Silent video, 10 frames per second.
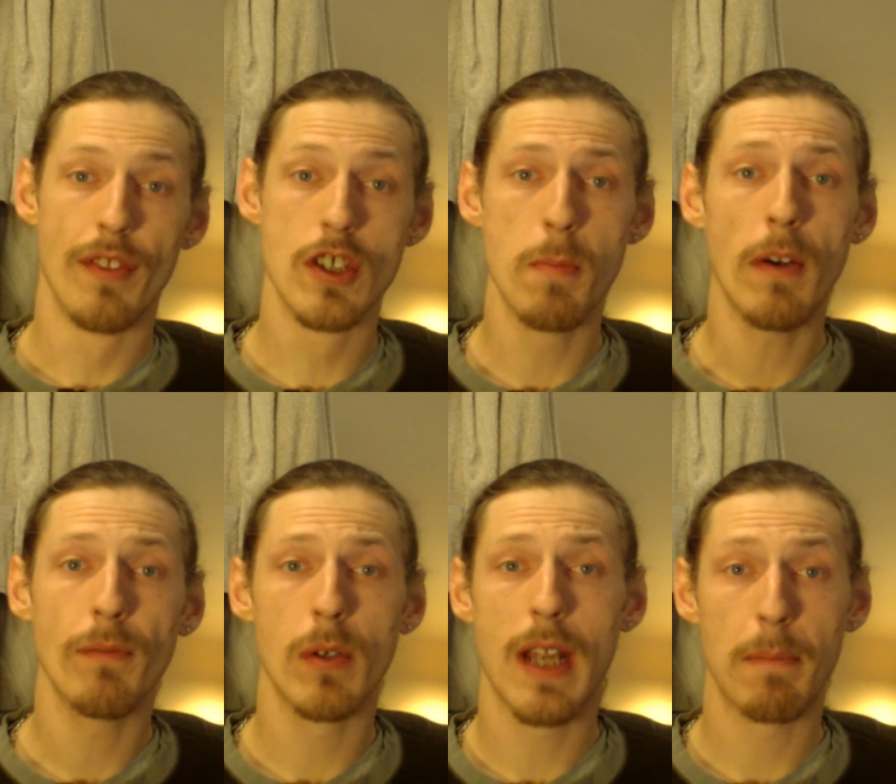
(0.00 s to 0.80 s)
The
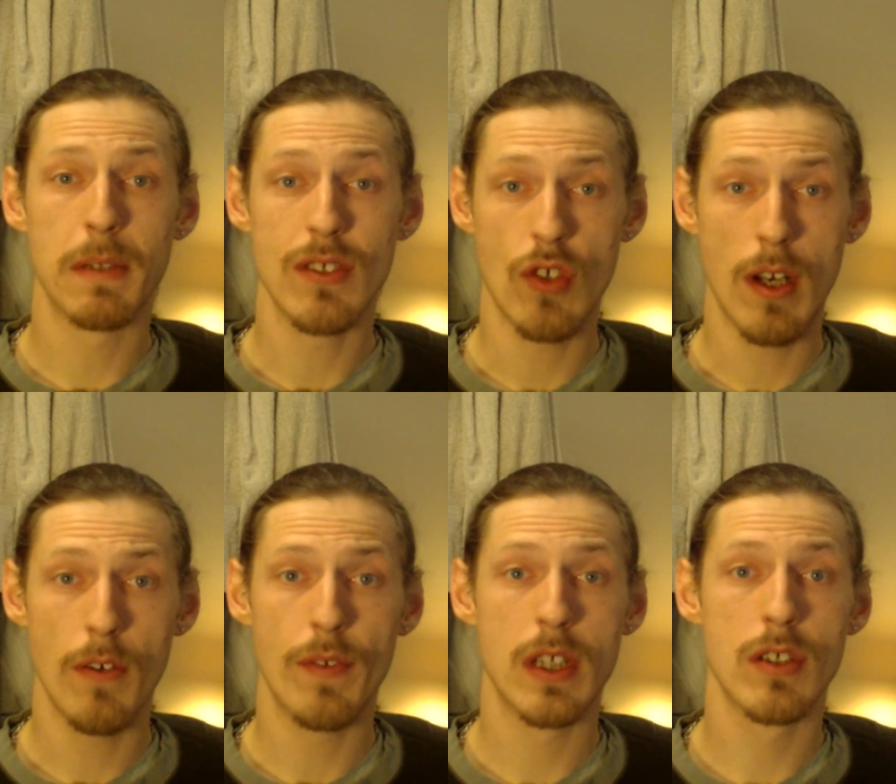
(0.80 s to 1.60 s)
smartphone app
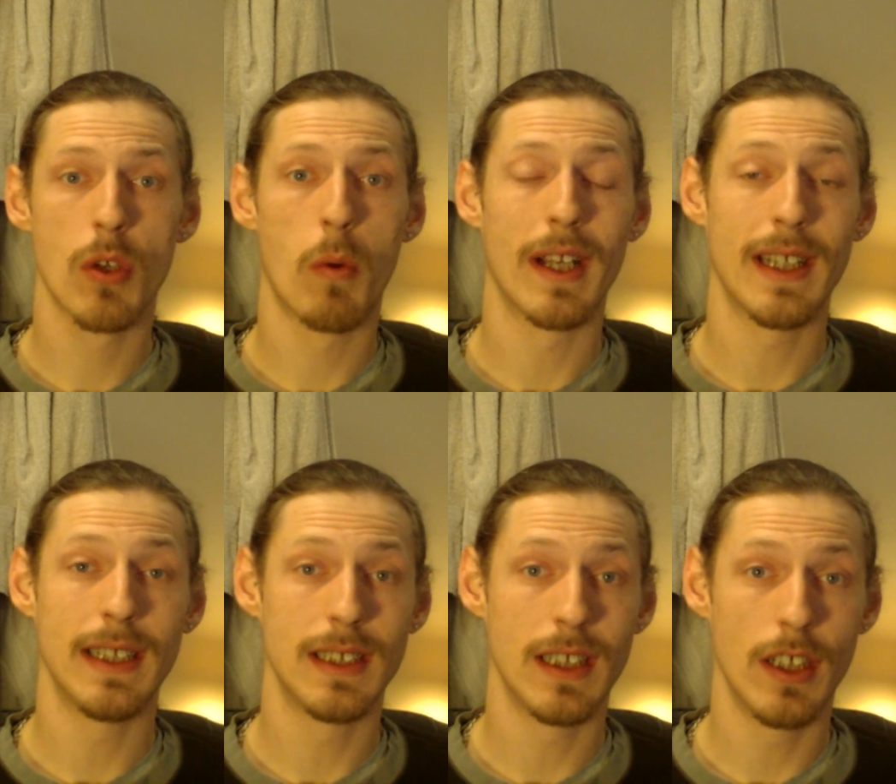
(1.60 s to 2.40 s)
itself is quite
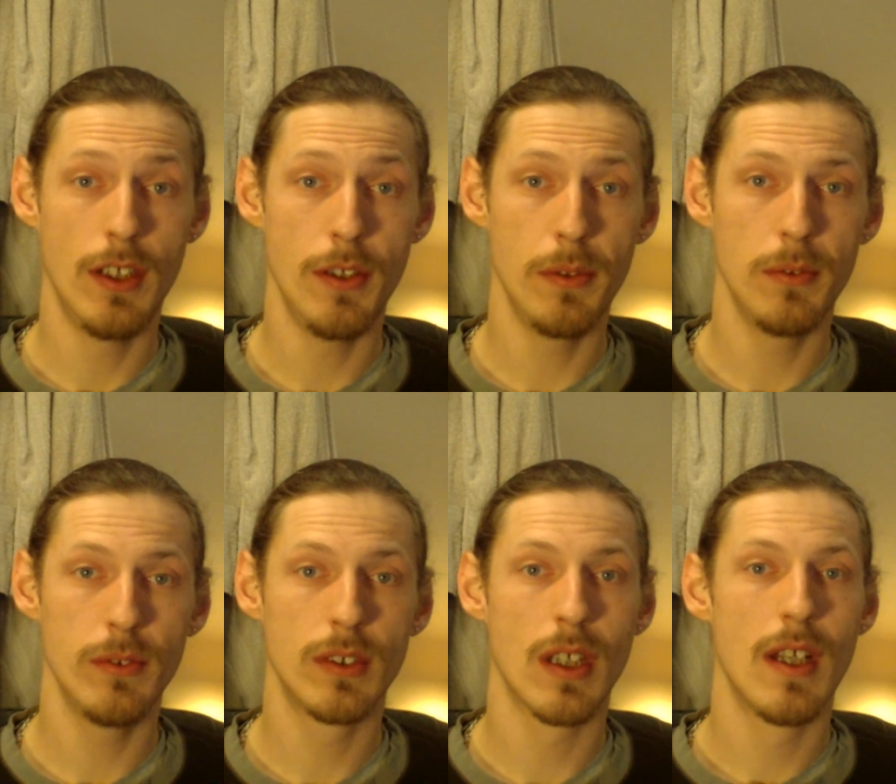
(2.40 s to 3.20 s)
easy to
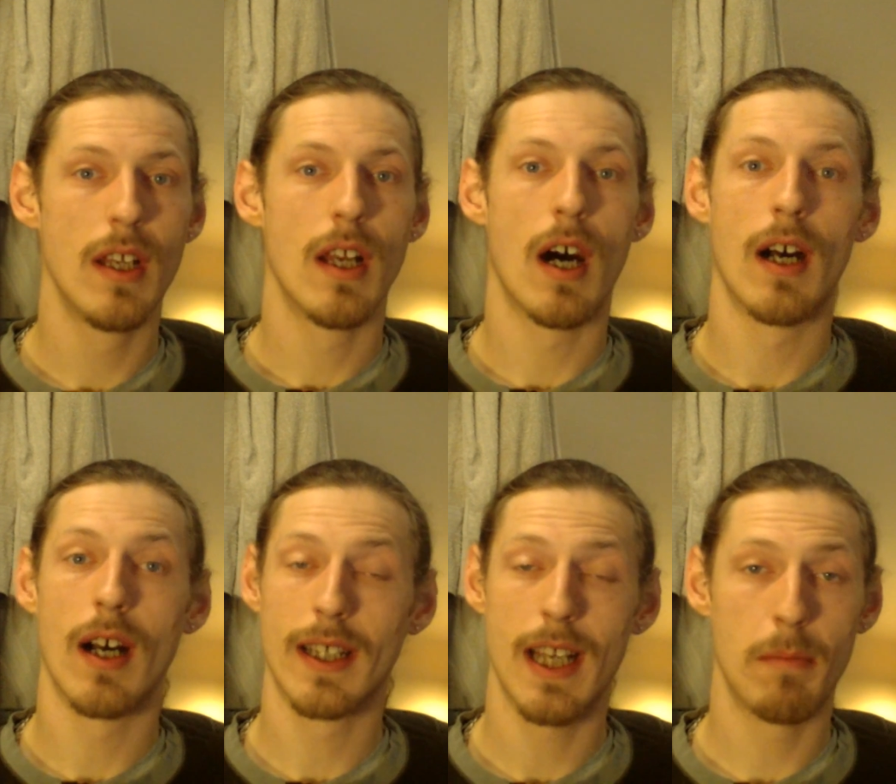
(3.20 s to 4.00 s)
use.
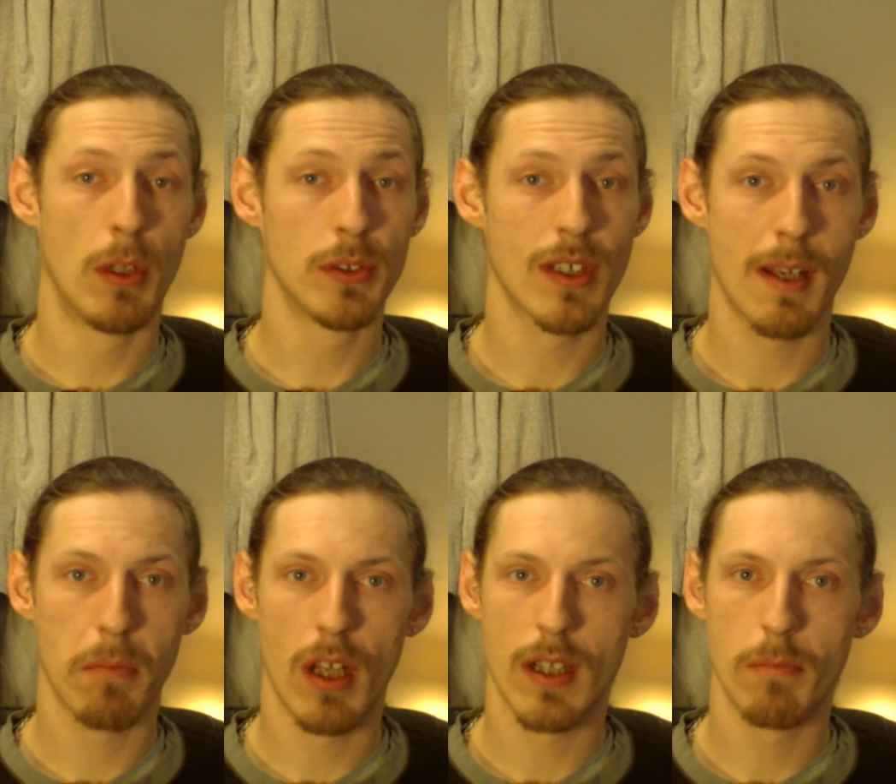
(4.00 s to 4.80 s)
Uh, again,
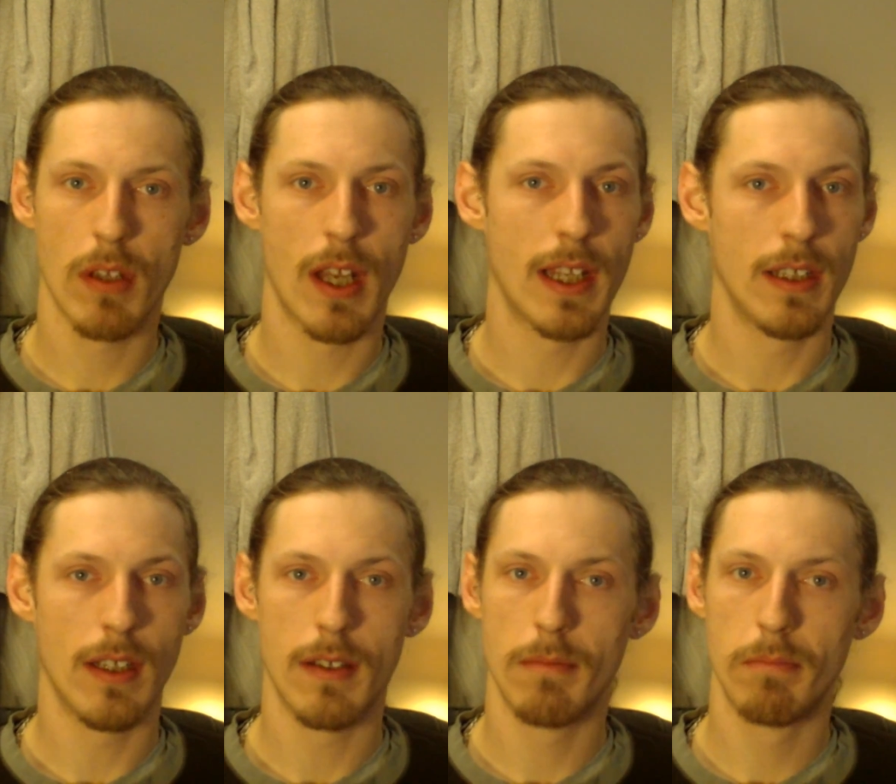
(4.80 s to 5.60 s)
mostly plug and play.
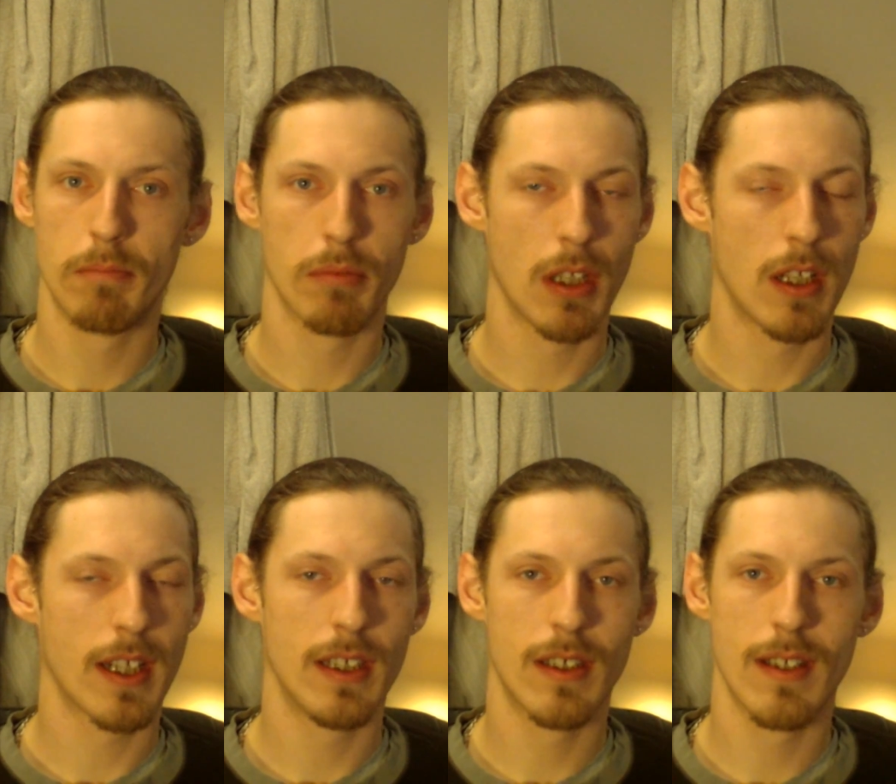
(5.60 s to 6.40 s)
You
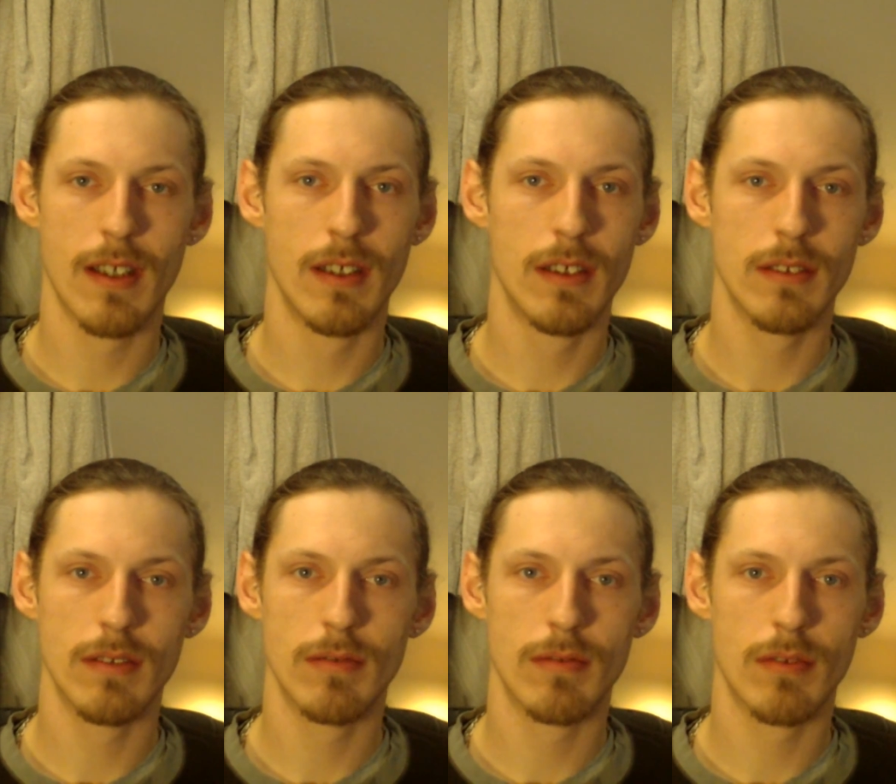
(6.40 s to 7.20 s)
plug into
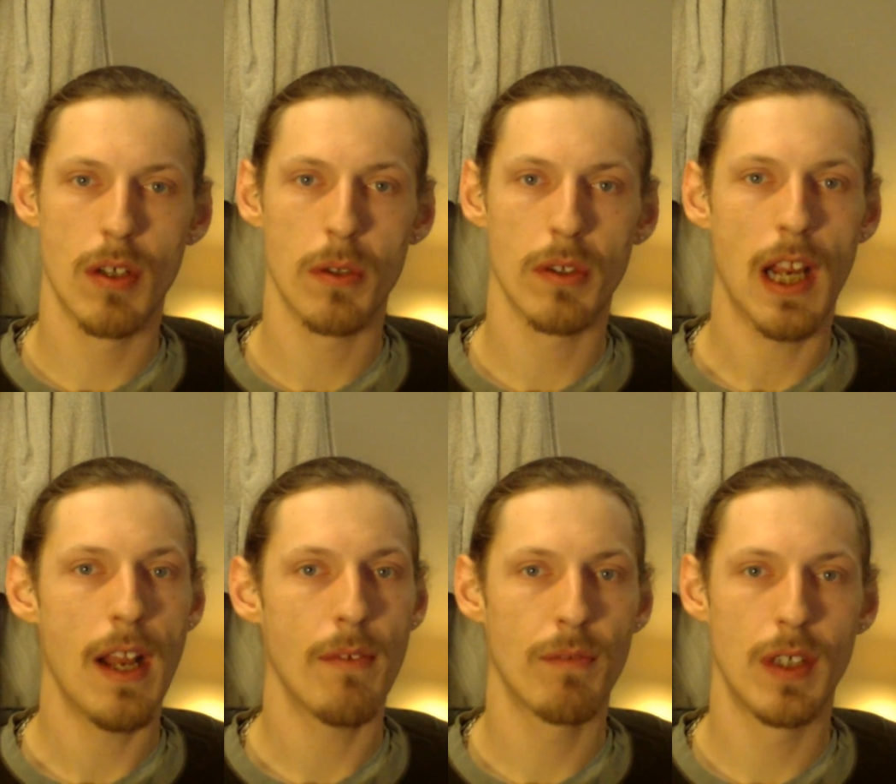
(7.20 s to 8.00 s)
the
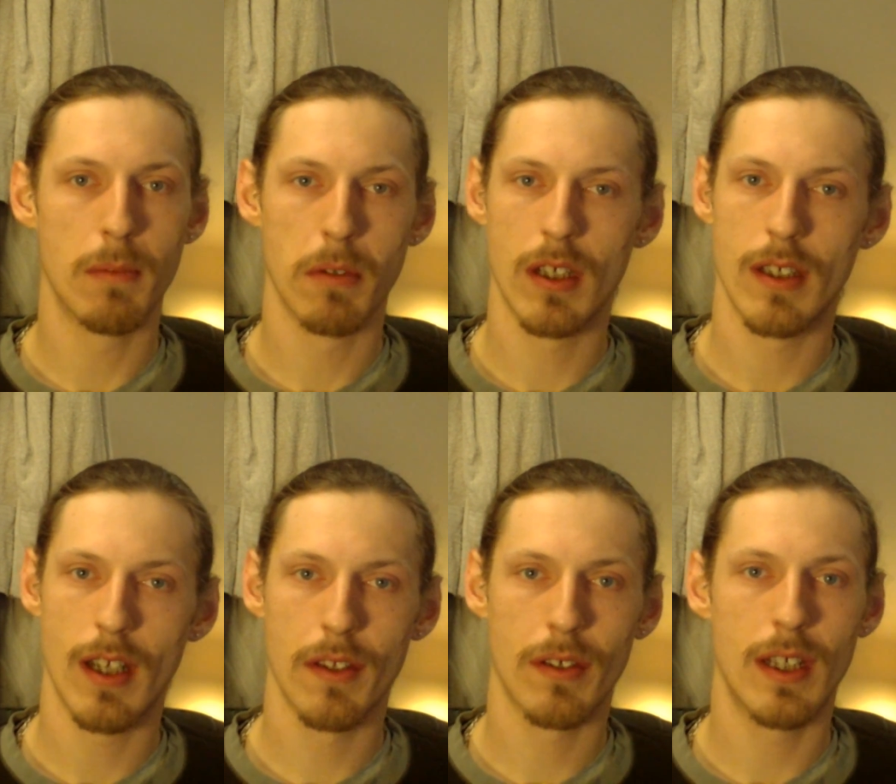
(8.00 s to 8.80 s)
chronograph, you plug
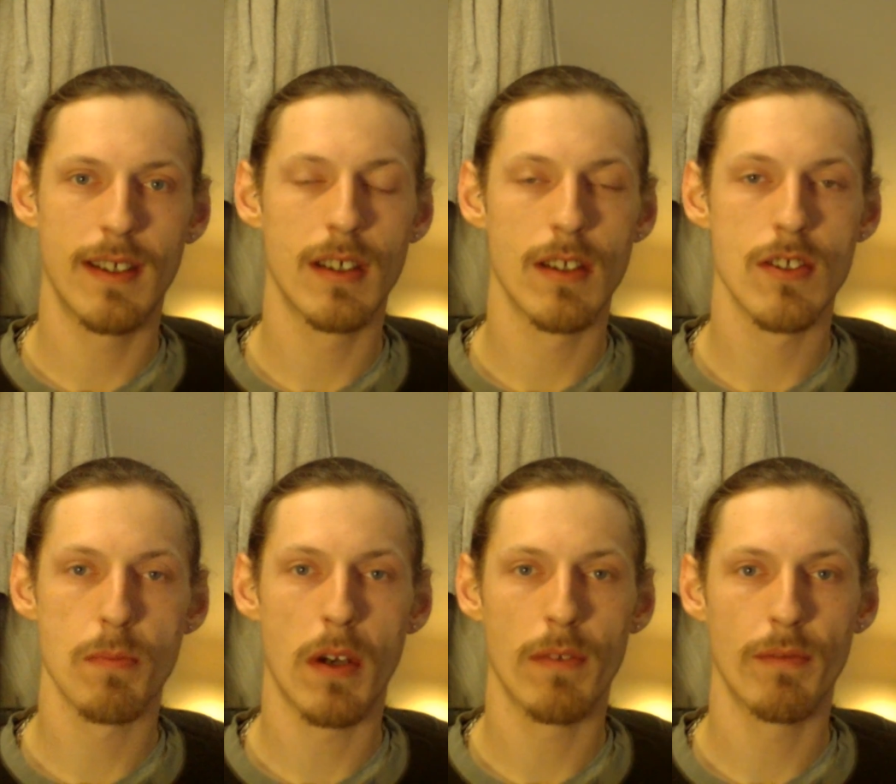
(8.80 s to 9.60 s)
the other end into the
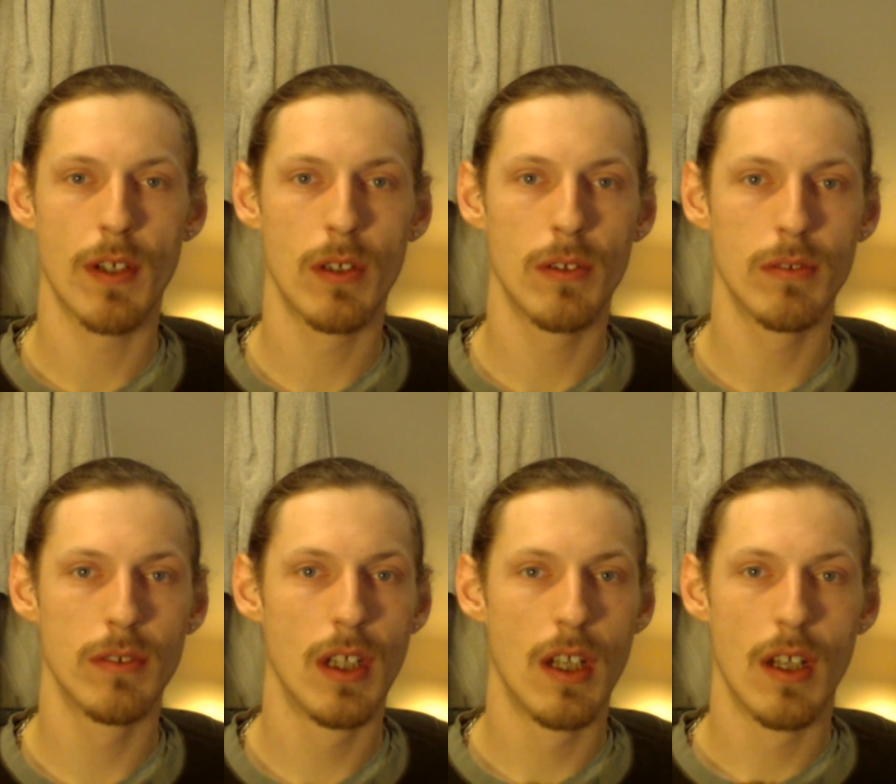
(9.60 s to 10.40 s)
smartphone